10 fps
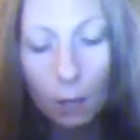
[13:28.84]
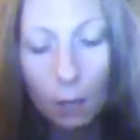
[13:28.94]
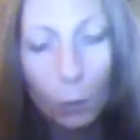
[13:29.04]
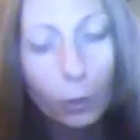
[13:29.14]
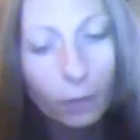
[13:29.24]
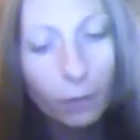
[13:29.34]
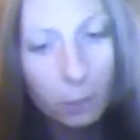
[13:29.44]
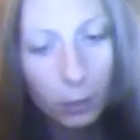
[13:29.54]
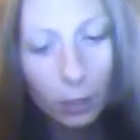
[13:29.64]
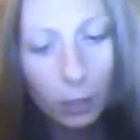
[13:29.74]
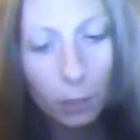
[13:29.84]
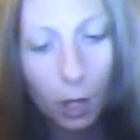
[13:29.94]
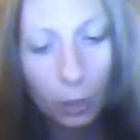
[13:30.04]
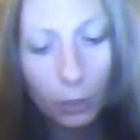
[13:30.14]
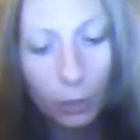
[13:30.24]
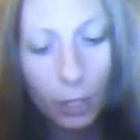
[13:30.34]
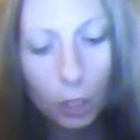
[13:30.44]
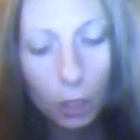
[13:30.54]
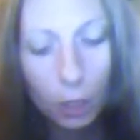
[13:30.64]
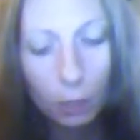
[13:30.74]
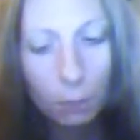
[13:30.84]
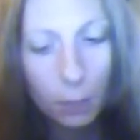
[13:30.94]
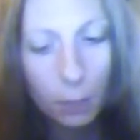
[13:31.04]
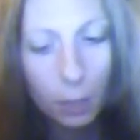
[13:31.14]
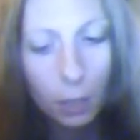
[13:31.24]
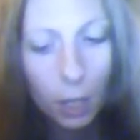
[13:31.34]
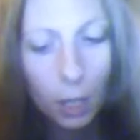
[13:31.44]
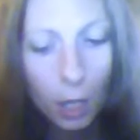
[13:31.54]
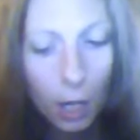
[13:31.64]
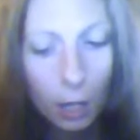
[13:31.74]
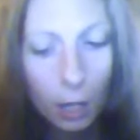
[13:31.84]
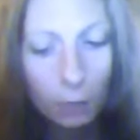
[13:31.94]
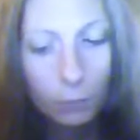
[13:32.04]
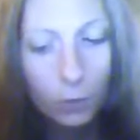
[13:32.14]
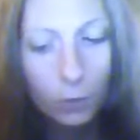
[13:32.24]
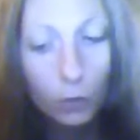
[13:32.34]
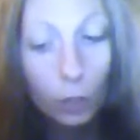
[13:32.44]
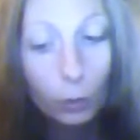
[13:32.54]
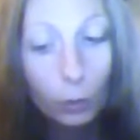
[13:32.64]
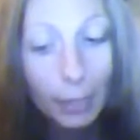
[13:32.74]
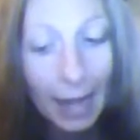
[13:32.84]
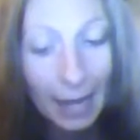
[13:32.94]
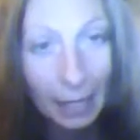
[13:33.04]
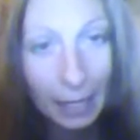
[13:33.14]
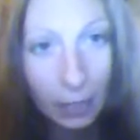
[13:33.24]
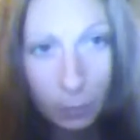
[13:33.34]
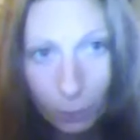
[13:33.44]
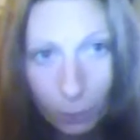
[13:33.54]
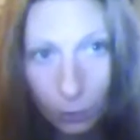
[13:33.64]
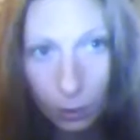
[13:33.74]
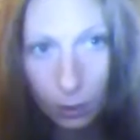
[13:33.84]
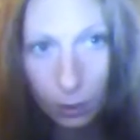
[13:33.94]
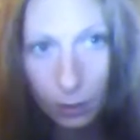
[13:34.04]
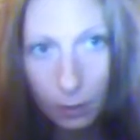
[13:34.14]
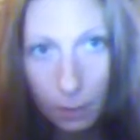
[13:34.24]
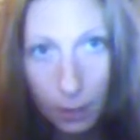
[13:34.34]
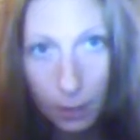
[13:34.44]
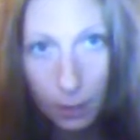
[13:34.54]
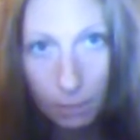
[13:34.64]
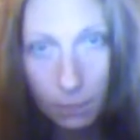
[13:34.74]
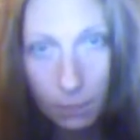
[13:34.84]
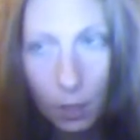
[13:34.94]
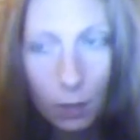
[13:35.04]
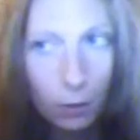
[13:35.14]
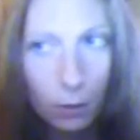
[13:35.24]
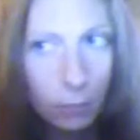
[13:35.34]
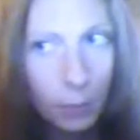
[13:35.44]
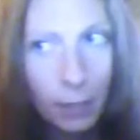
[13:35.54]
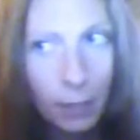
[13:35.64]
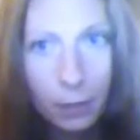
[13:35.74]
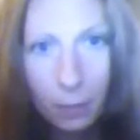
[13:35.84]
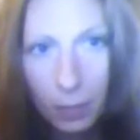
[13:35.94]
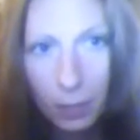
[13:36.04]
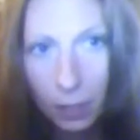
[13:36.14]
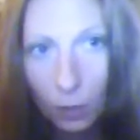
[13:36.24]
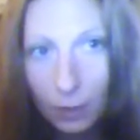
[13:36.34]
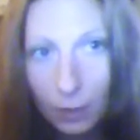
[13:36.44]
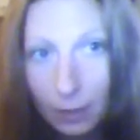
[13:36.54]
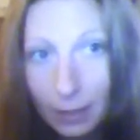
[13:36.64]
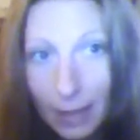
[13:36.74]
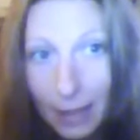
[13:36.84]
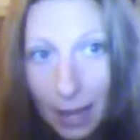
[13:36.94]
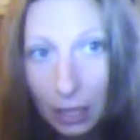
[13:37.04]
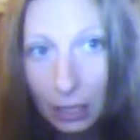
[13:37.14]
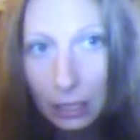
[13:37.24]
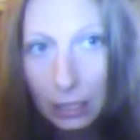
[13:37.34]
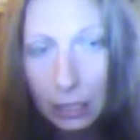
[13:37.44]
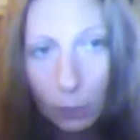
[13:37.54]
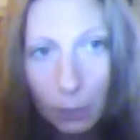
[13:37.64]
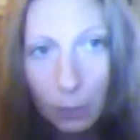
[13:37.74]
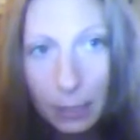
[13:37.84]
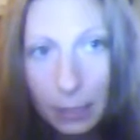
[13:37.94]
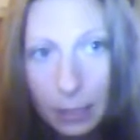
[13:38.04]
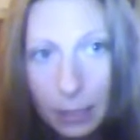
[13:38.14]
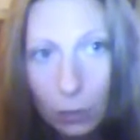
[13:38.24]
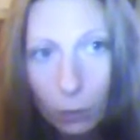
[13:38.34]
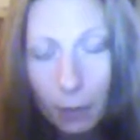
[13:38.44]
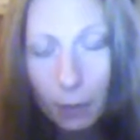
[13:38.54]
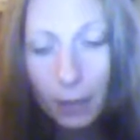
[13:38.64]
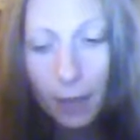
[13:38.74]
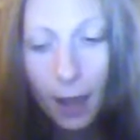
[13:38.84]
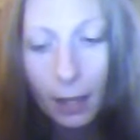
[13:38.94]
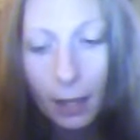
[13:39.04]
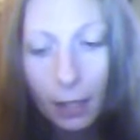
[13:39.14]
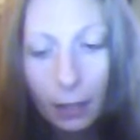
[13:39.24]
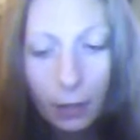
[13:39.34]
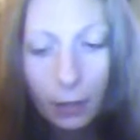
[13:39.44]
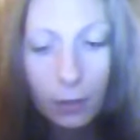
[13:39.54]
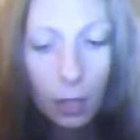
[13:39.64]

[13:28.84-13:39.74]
or even building upon creation, but to start creating something. Maybe that's something that you can sell in your business, or maybe that is